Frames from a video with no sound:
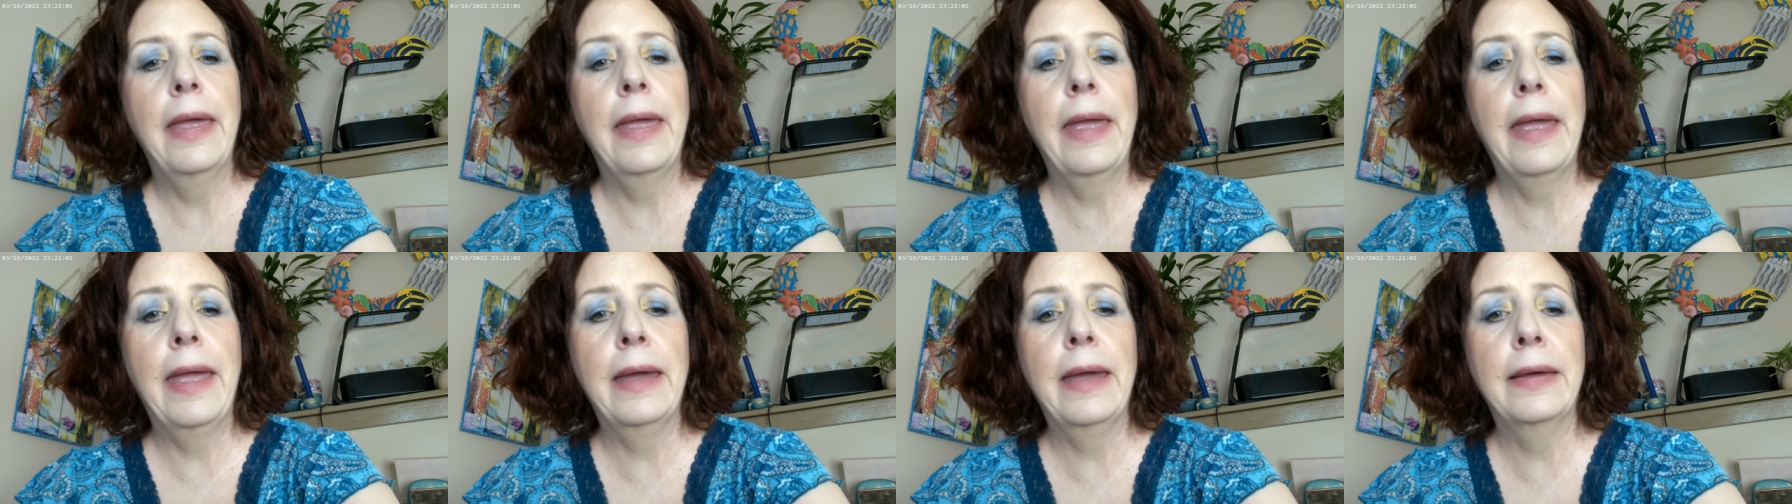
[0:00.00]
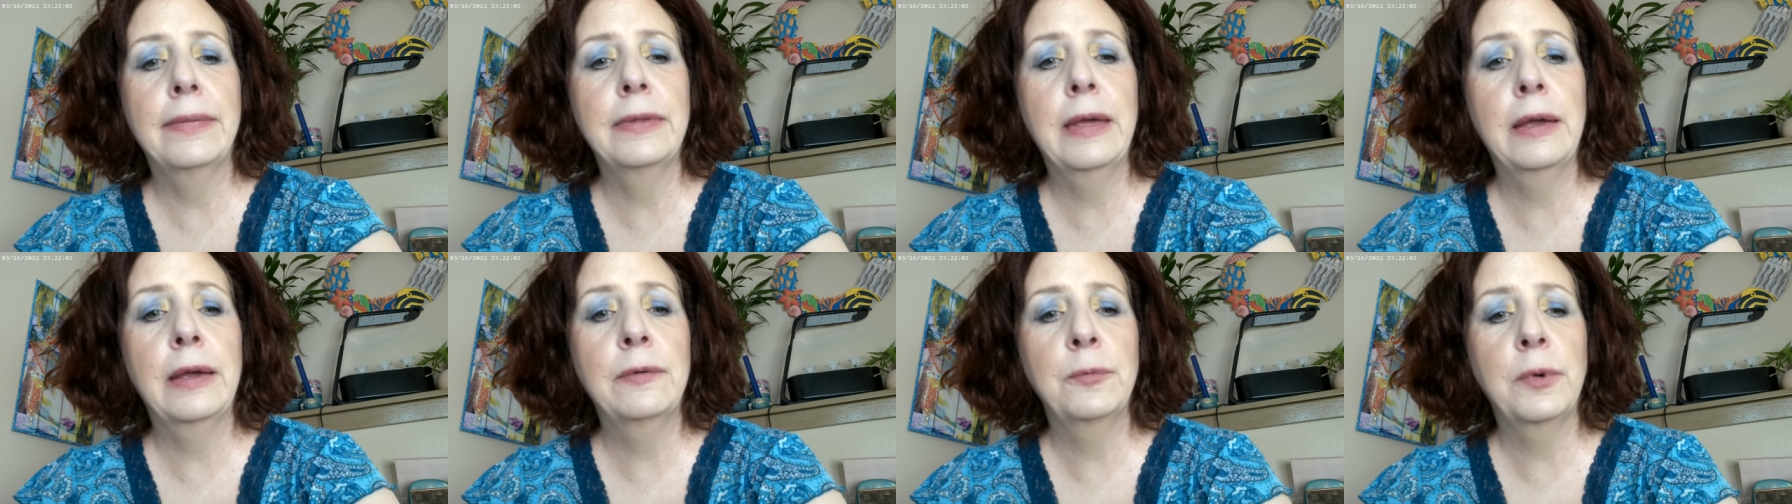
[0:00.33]

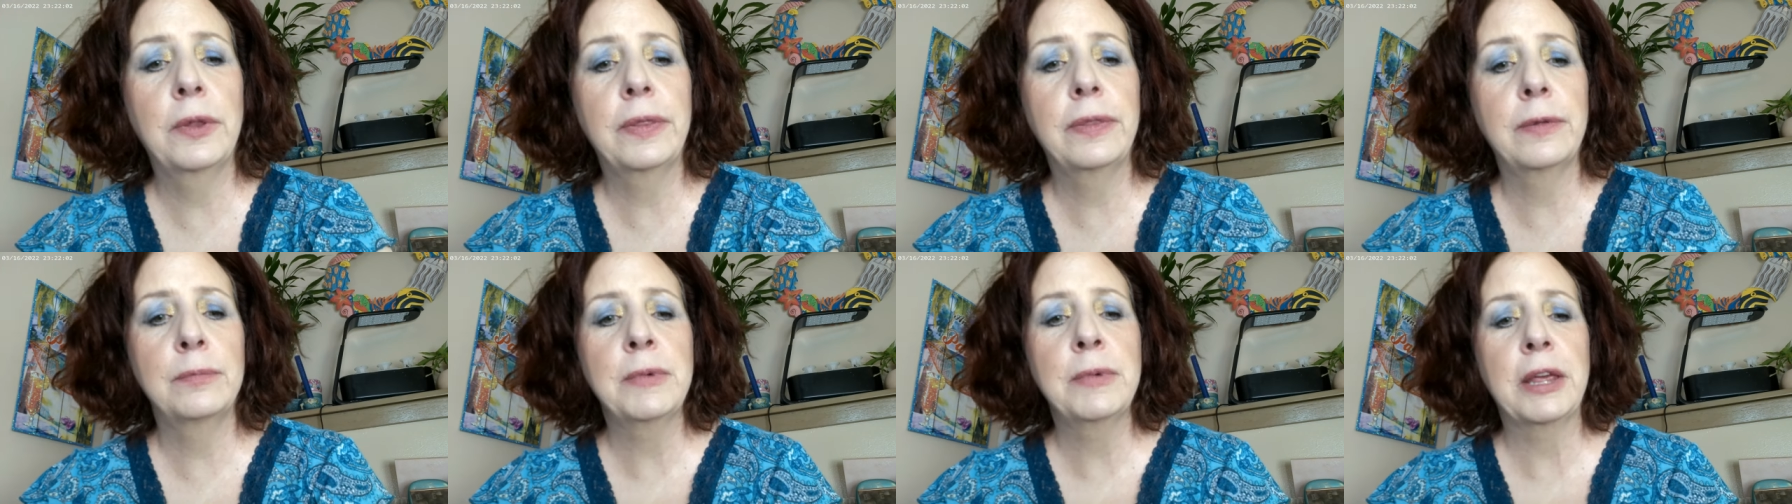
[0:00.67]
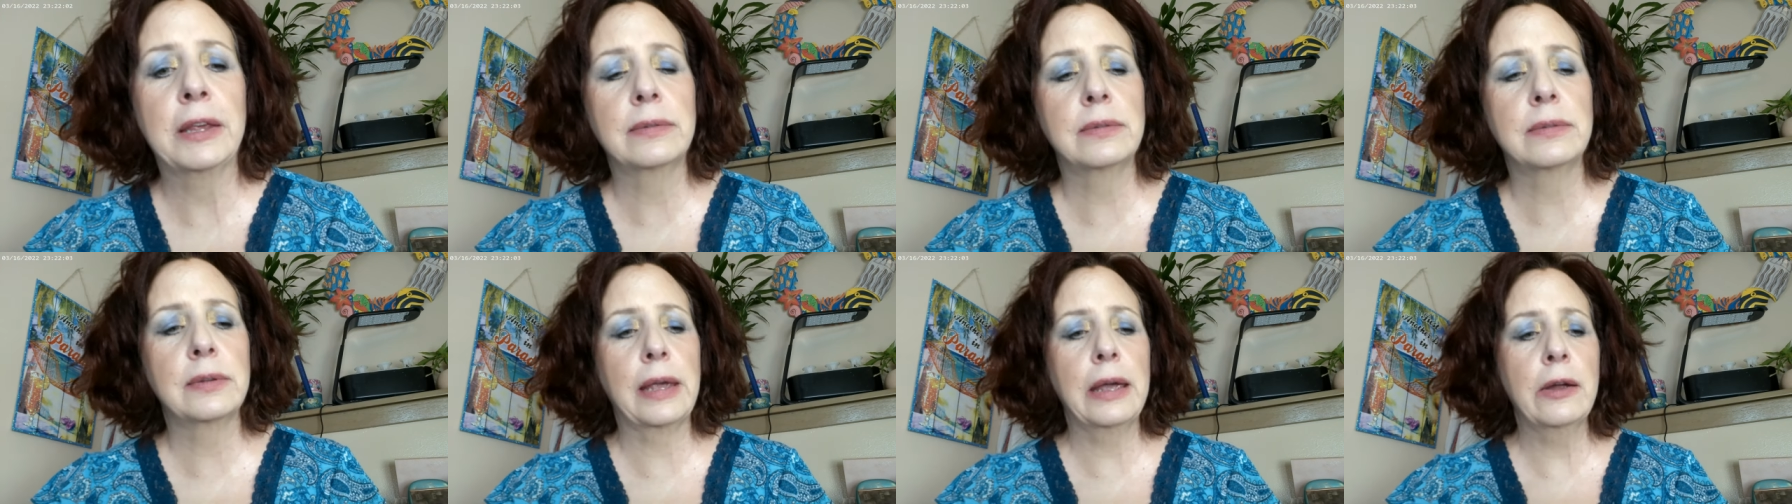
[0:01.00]
And then with the
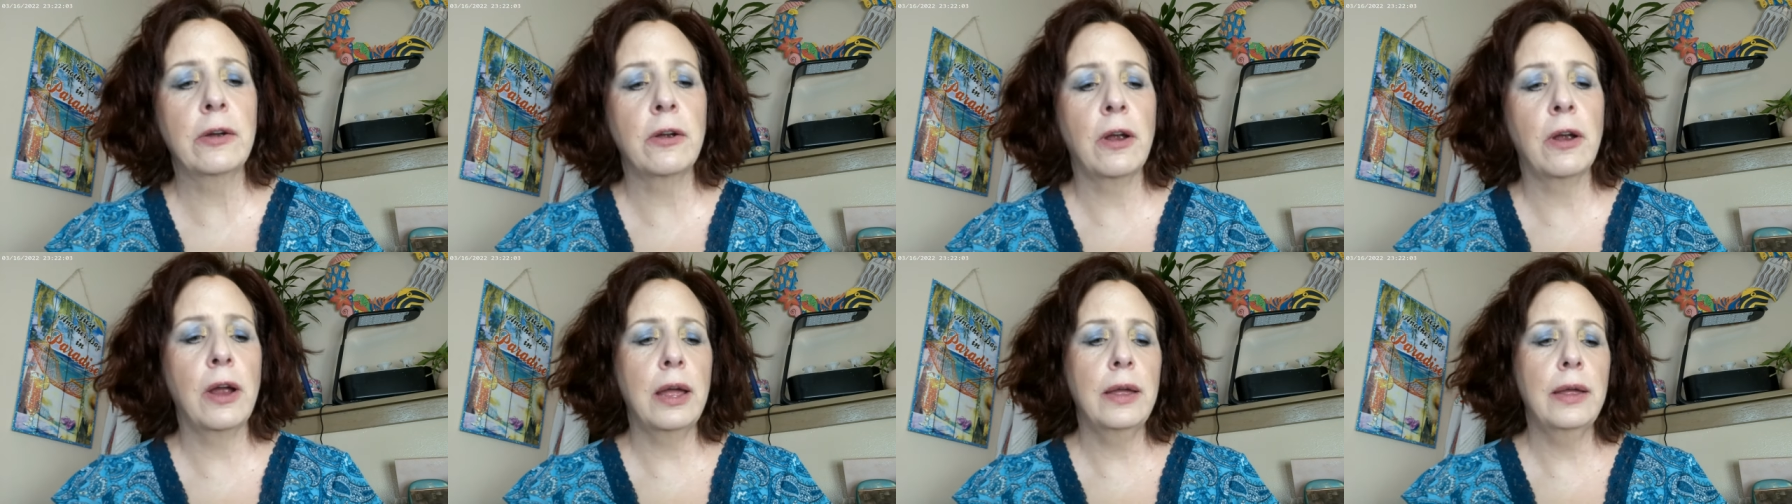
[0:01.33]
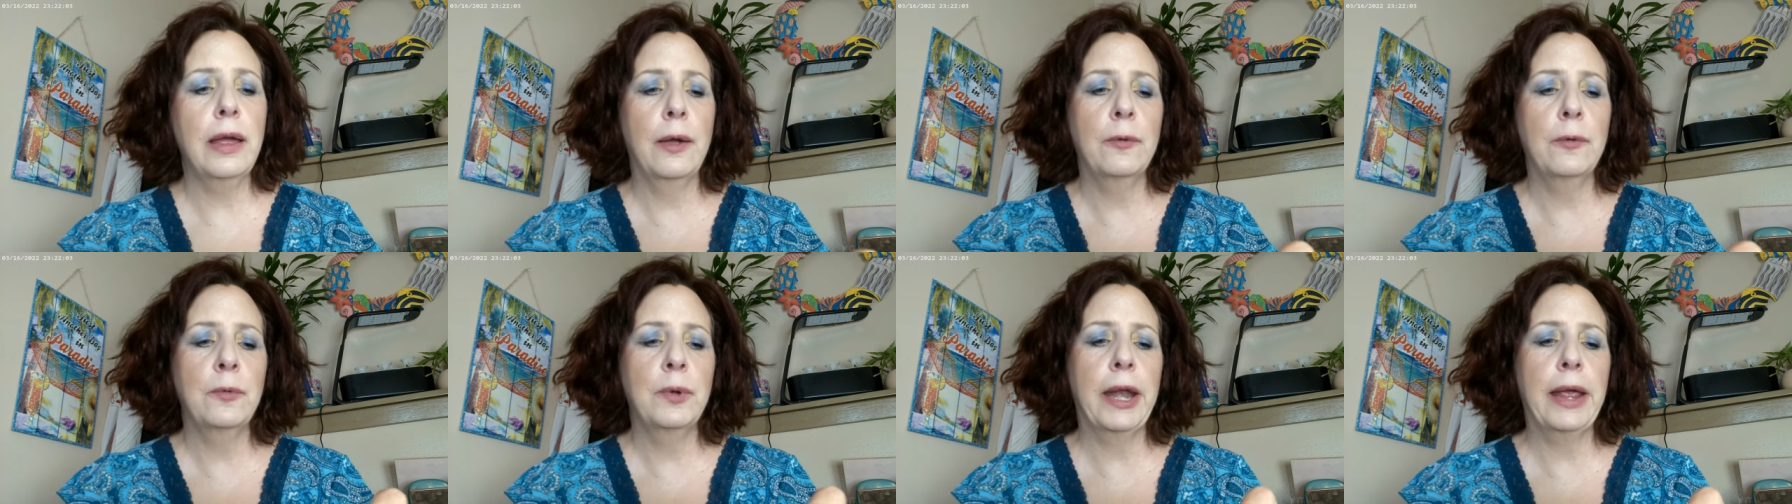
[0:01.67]
mascara,
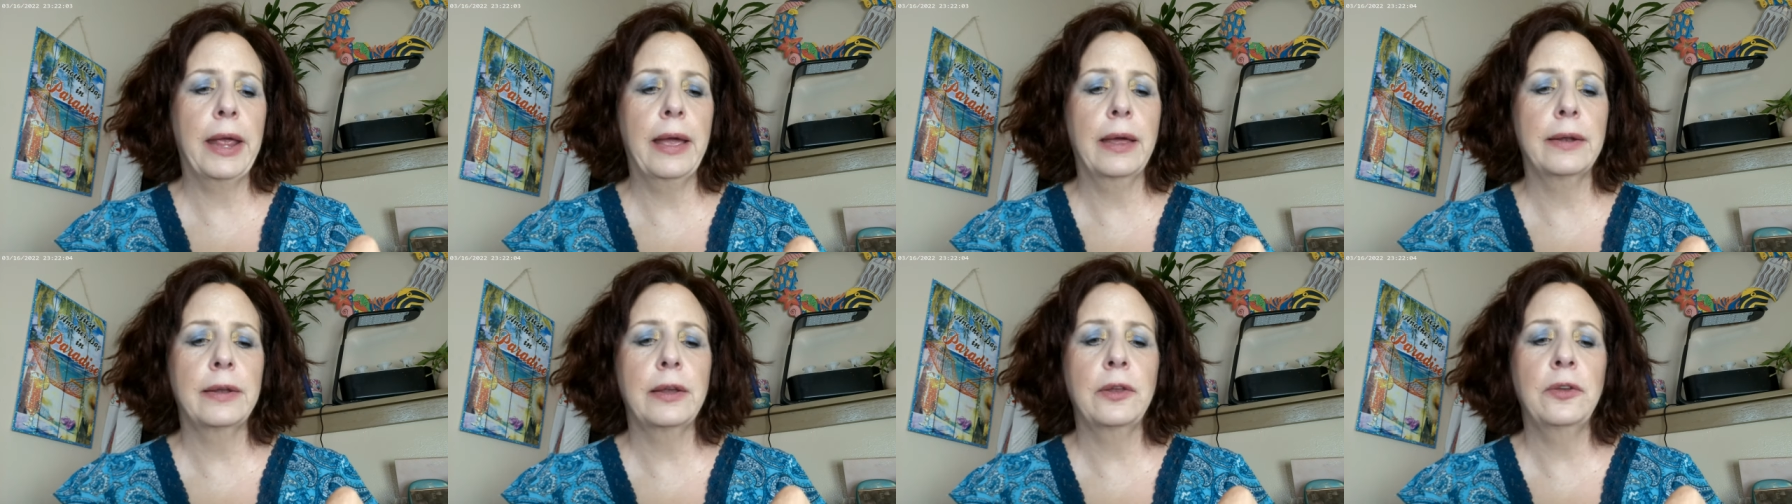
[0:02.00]
I went ahead